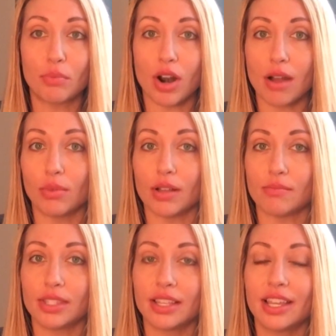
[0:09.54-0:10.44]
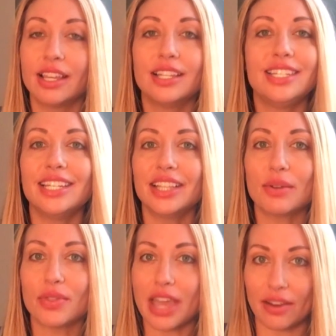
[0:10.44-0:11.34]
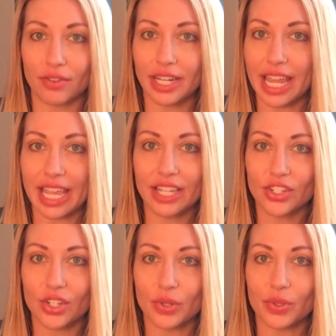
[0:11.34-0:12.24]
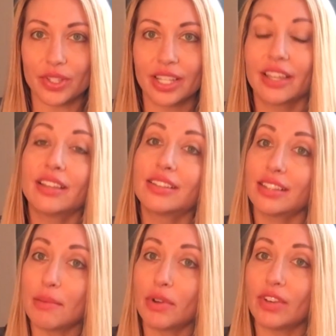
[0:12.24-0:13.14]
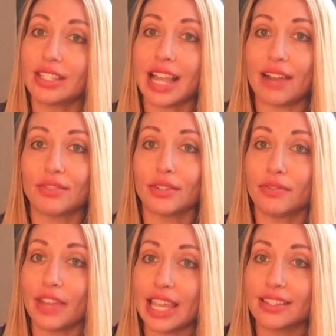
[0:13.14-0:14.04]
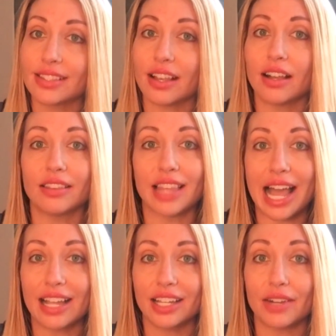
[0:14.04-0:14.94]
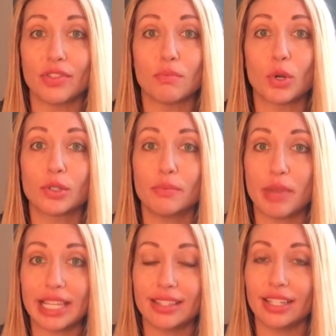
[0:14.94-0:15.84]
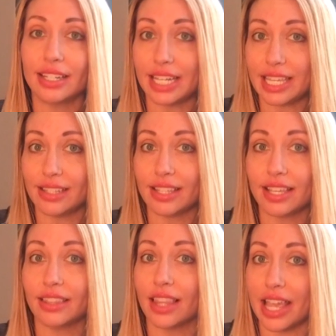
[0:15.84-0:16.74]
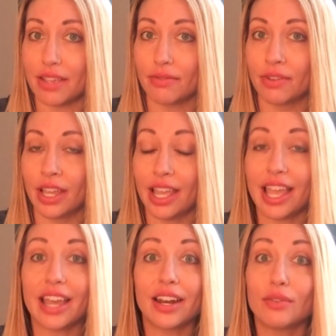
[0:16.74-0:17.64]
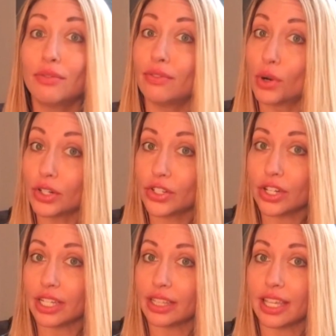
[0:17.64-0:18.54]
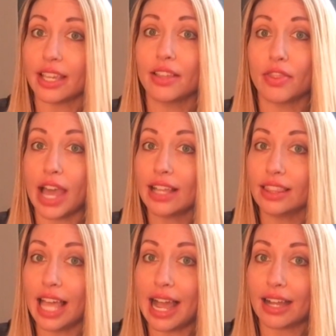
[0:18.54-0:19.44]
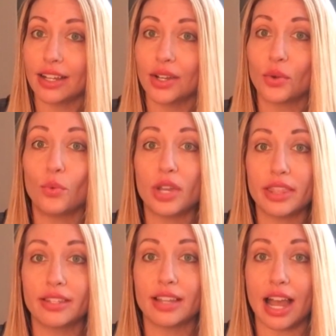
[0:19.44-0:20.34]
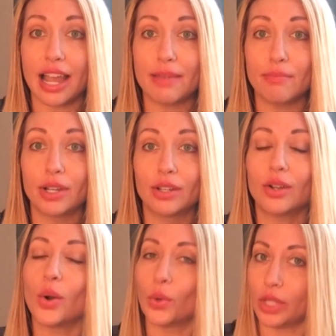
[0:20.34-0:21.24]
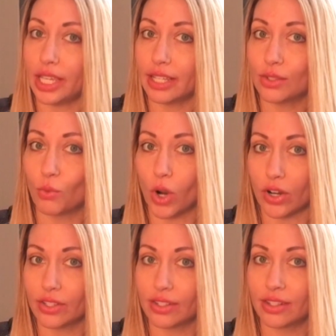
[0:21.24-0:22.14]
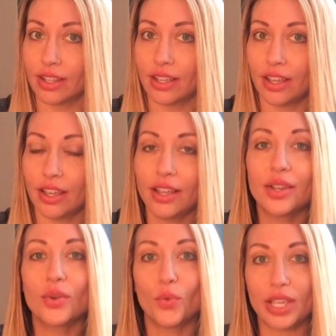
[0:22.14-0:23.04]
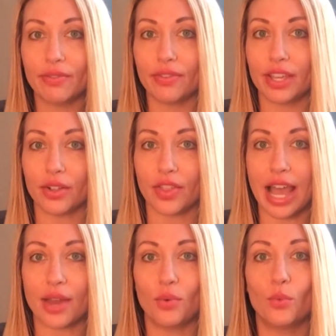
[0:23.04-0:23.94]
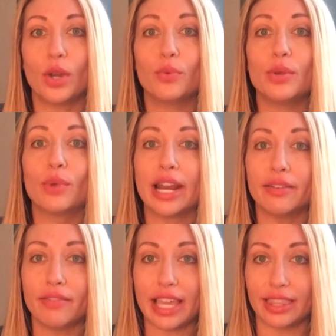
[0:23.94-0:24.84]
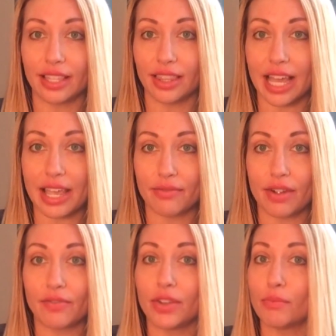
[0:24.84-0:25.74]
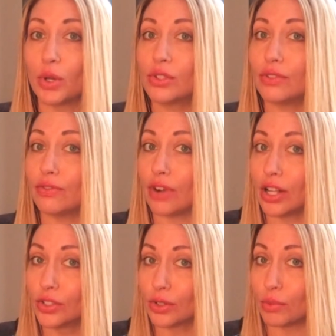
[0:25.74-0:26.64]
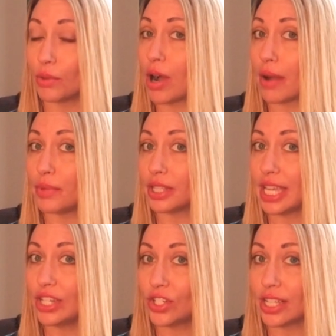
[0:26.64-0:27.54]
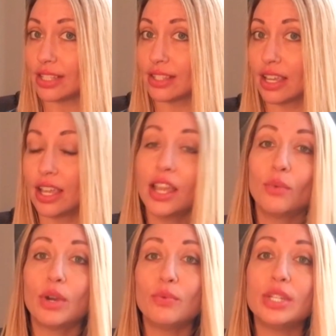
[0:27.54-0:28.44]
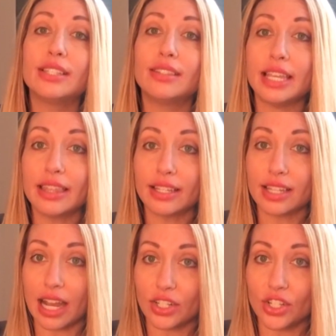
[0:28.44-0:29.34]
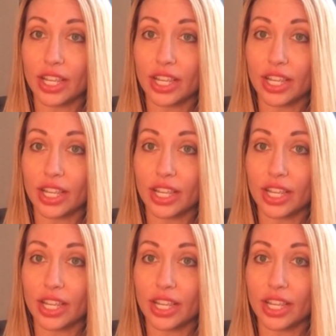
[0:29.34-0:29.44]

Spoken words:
Every fundraiser that you conduct places various demands on your volunteers, your supporters, and your leadership. Those demands can be time-consuming, expensive, and stressful, and your organization ends up getting back very little or nothing at all of your fundraising efforts. To think smart means reviewing past results.